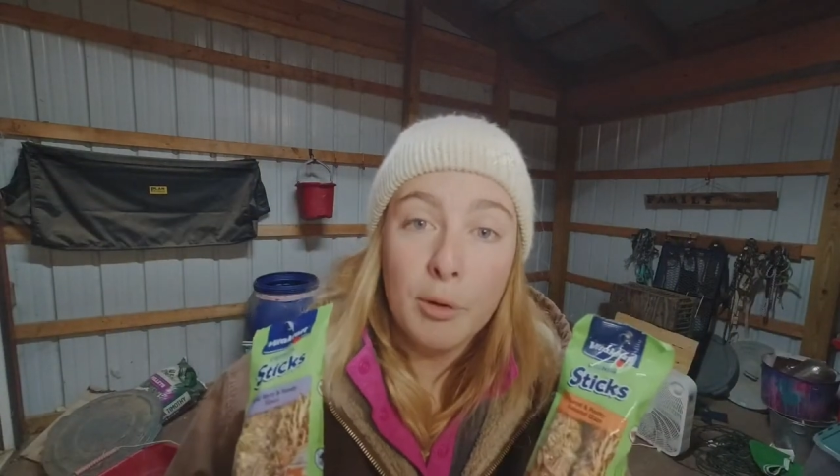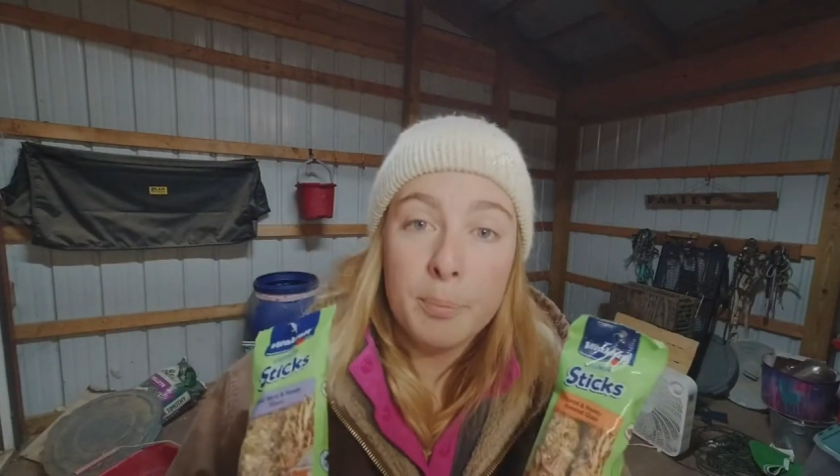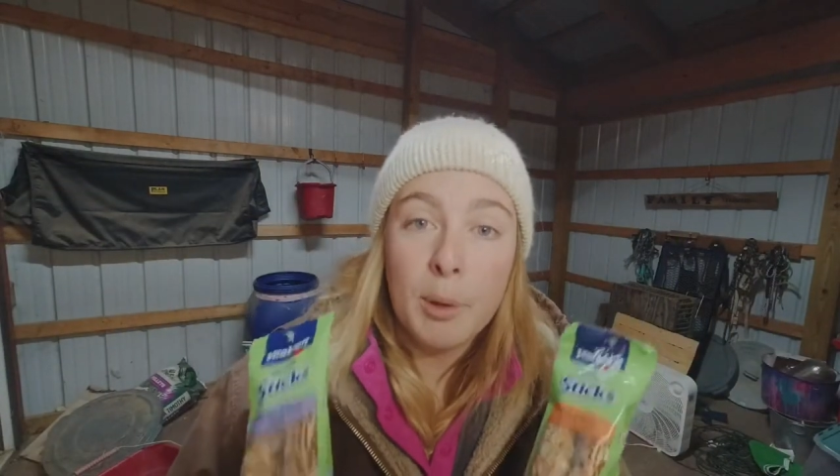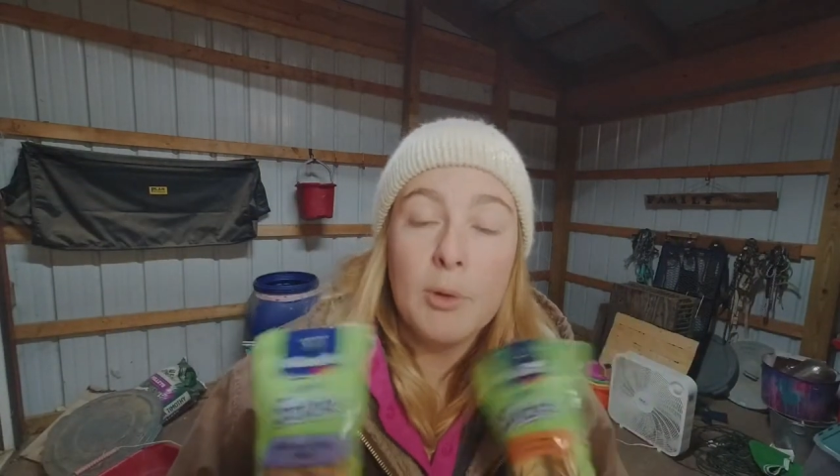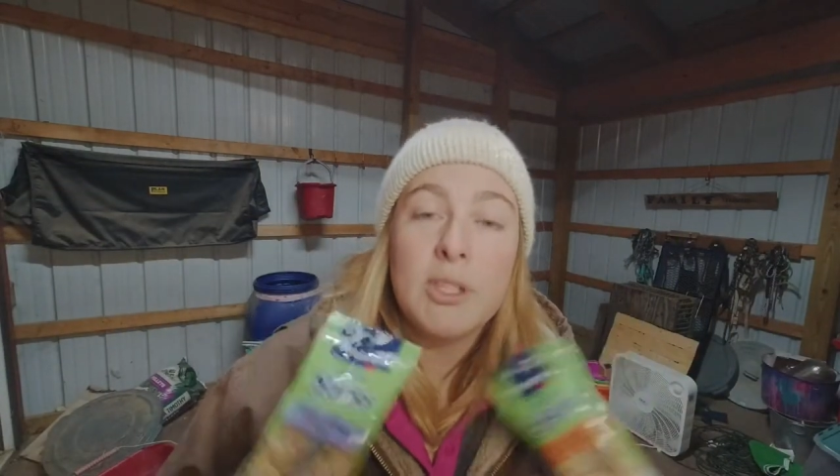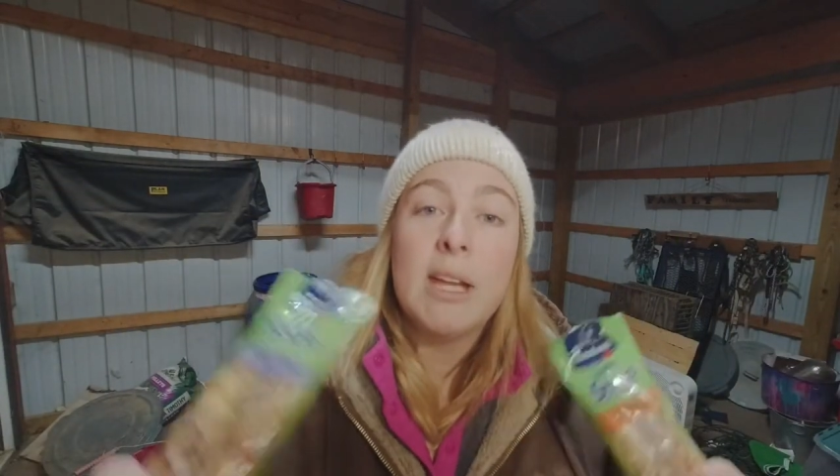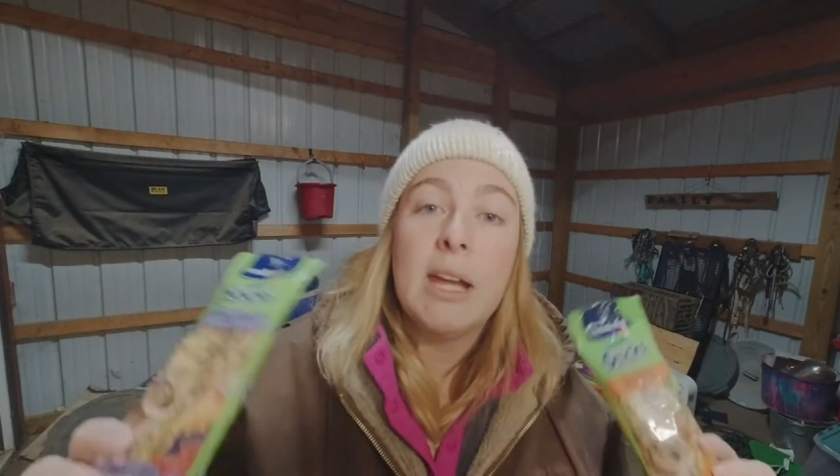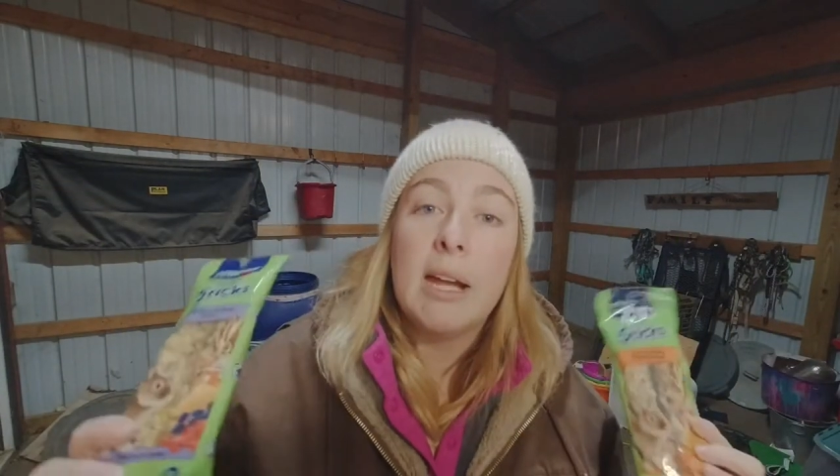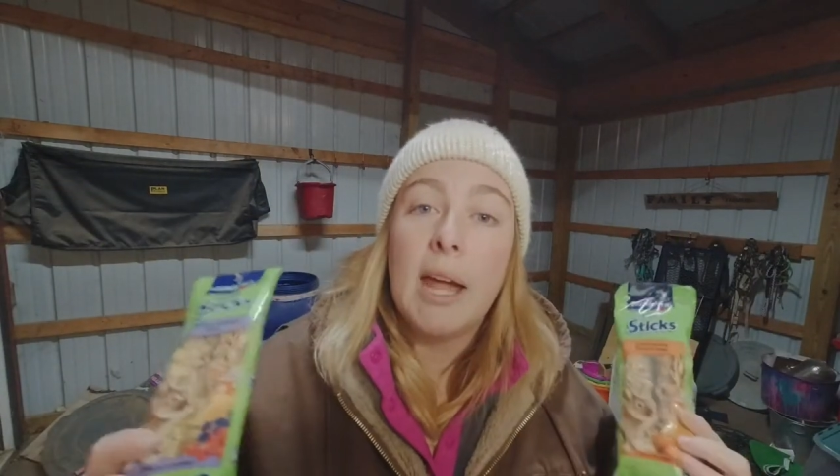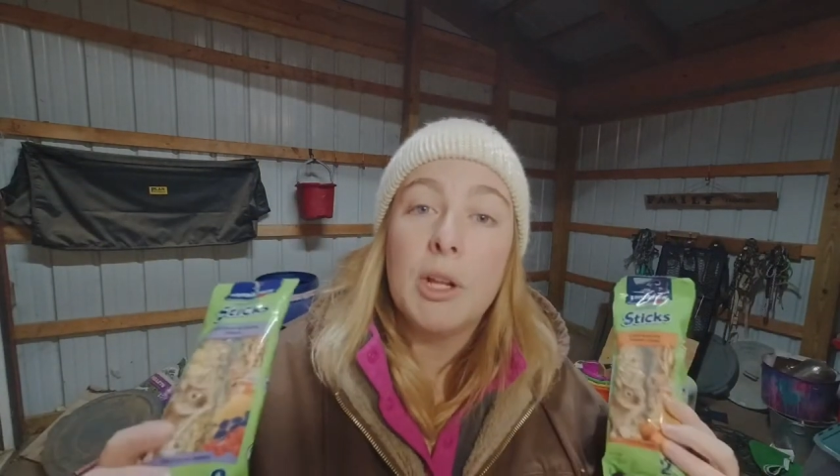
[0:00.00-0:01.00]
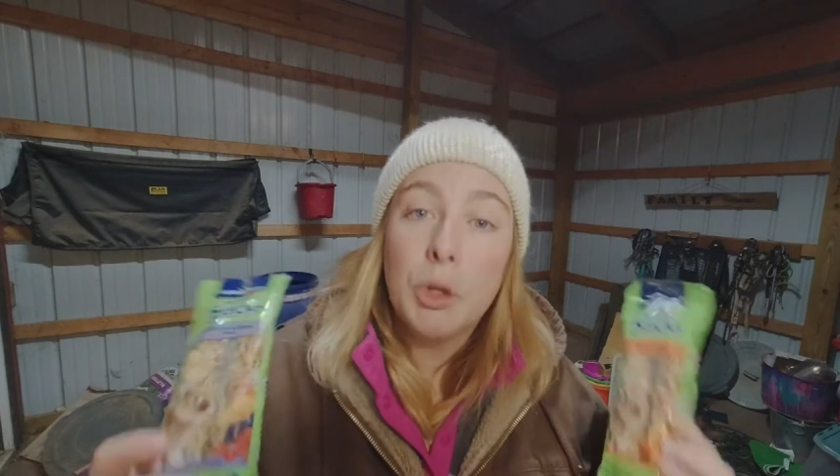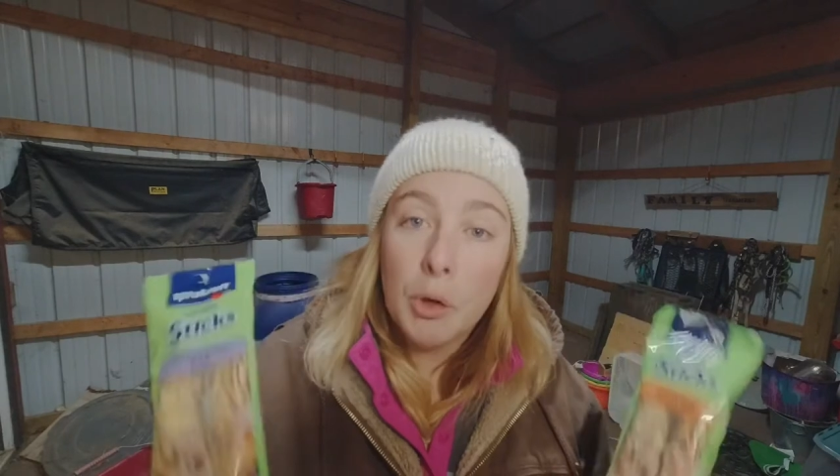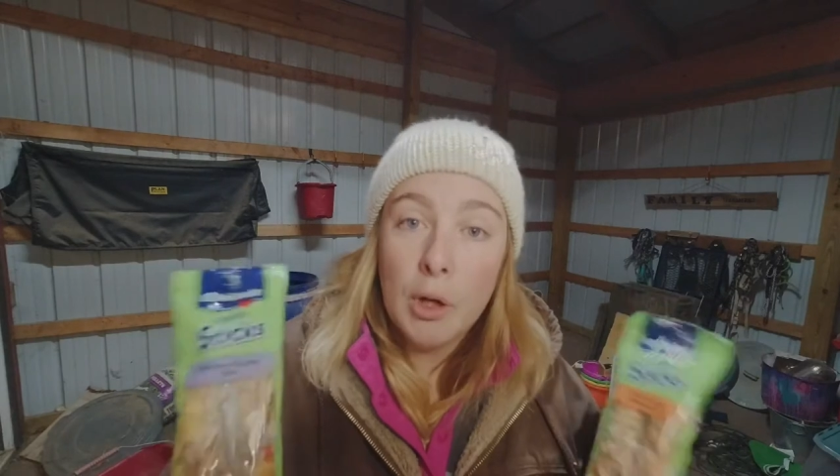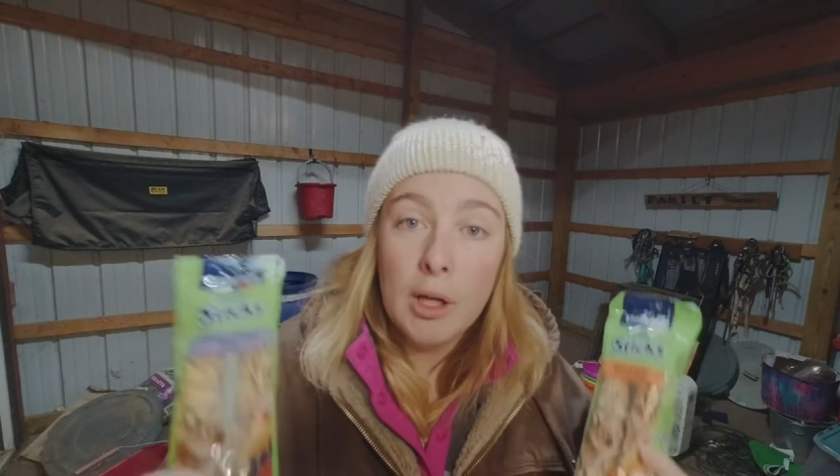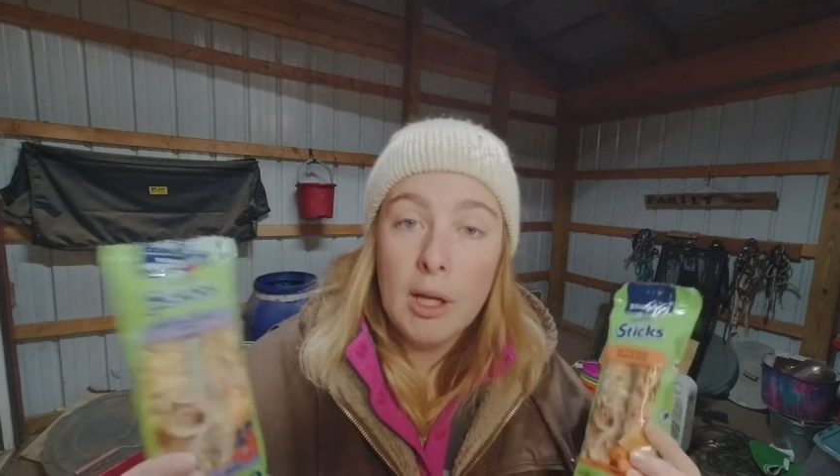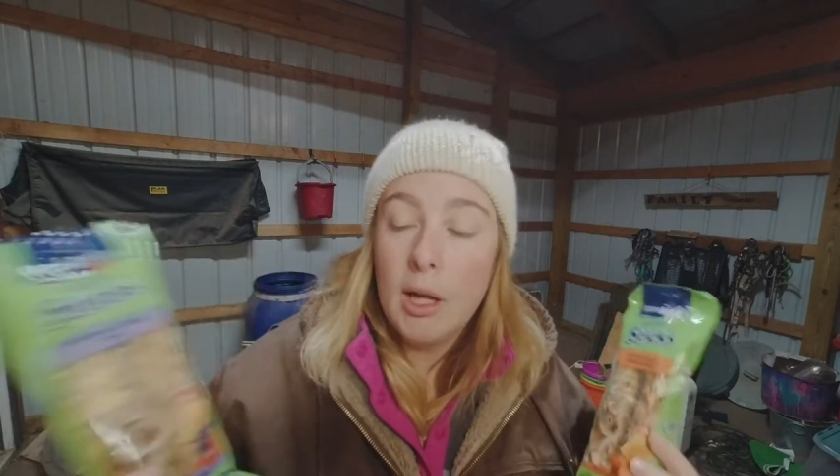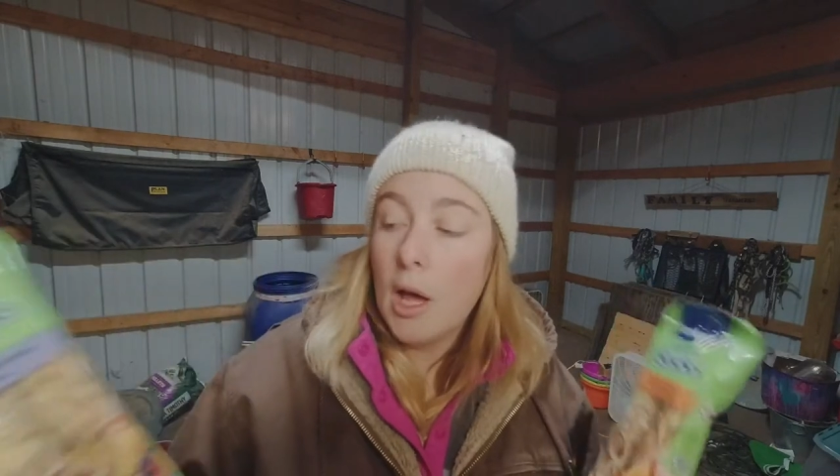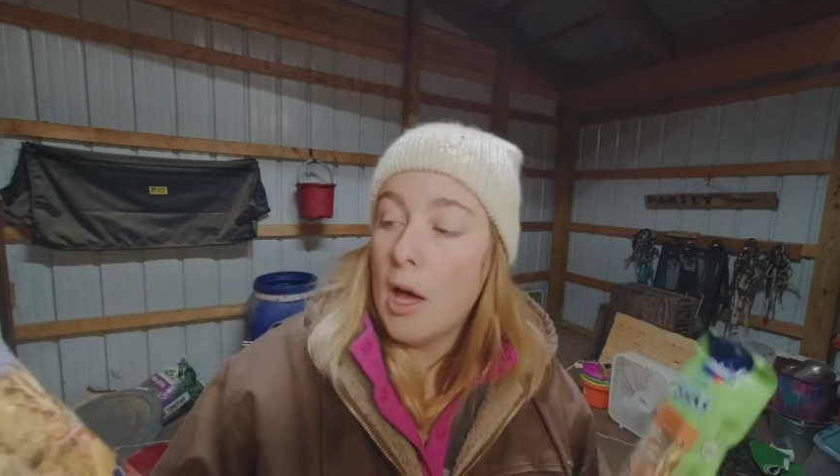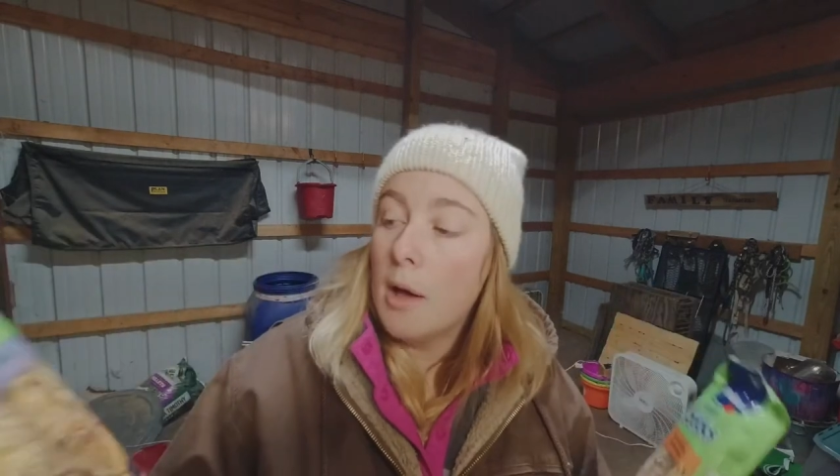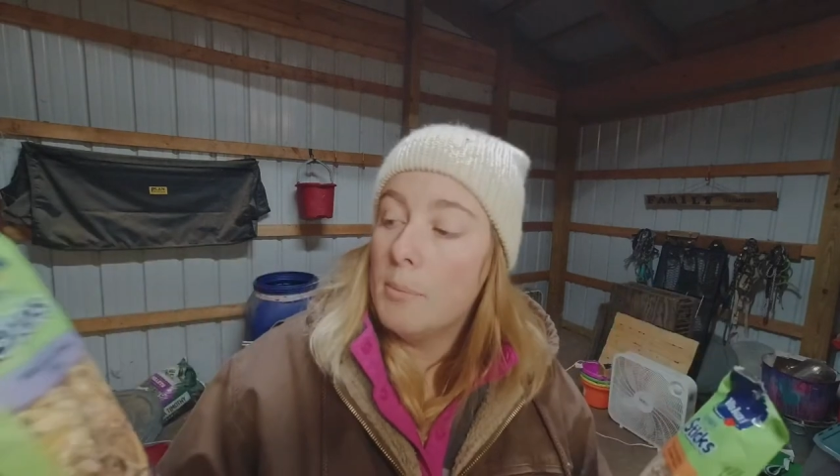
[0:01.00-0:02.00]
of protein and good
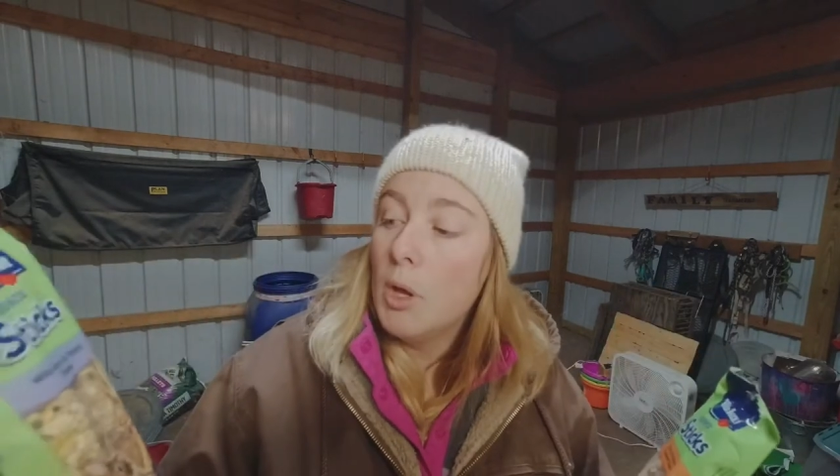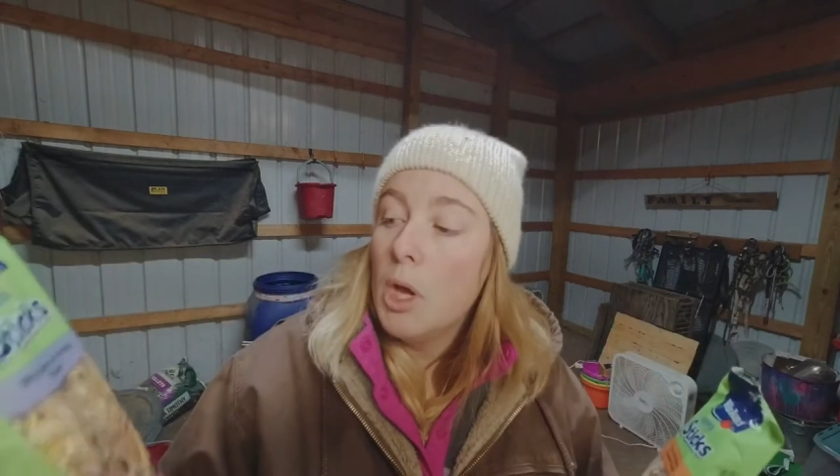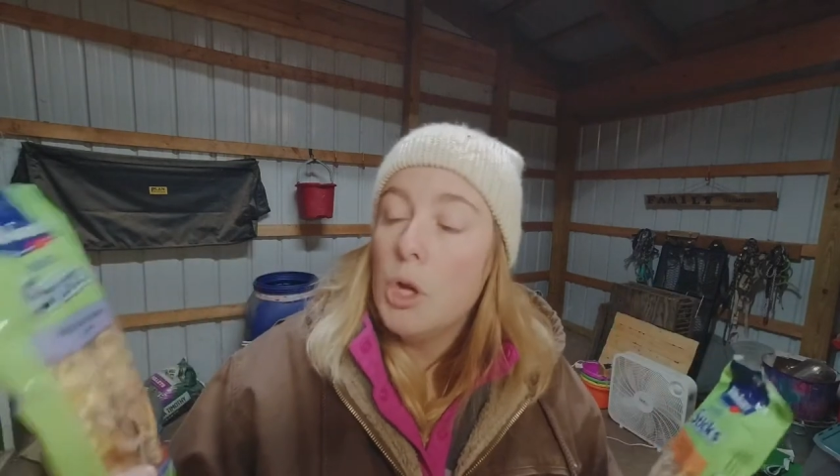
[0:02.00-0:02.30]
um,